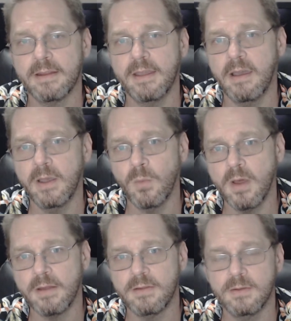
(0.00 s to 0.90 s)
how I
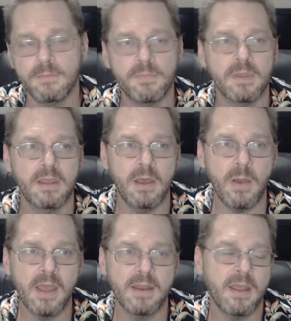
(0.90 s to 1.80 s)
want it to. Now,
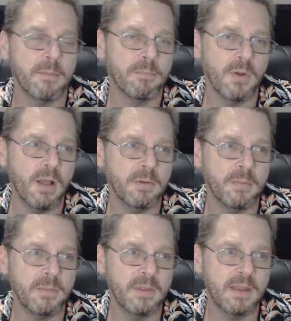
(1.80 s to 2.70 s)
I had a
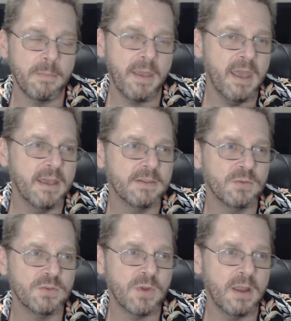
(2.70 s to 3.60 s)
problem in the past
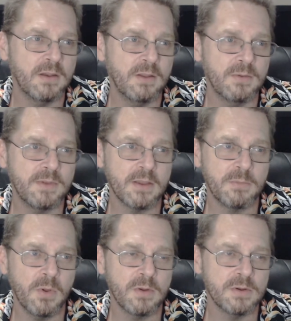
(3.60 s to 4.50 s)
trying to use
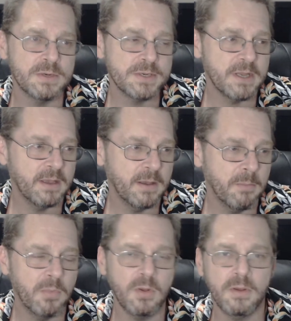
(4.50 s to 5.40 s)
TextBroker's
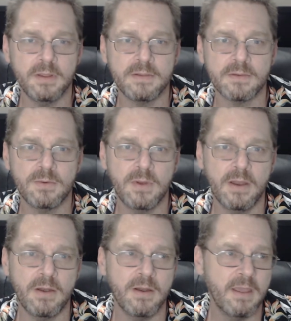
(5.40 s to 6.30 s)
bullet list
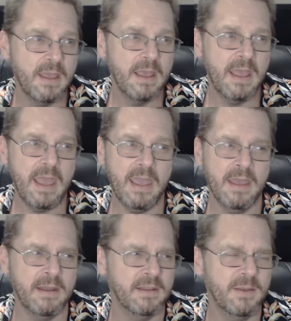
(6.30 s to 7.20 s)
creator,
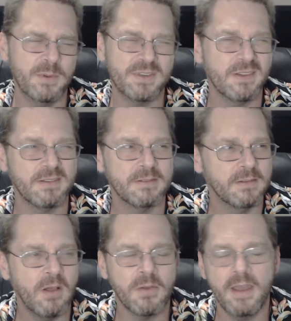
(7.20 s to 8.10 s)
and it was just
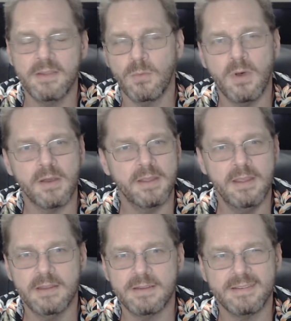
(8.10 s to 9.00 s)
all kinds of
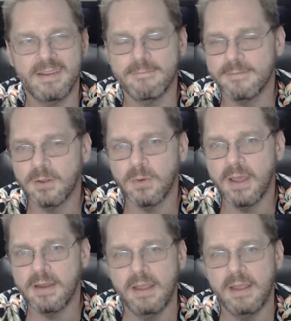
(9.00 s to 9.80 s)
wonky. It just didn't feel right.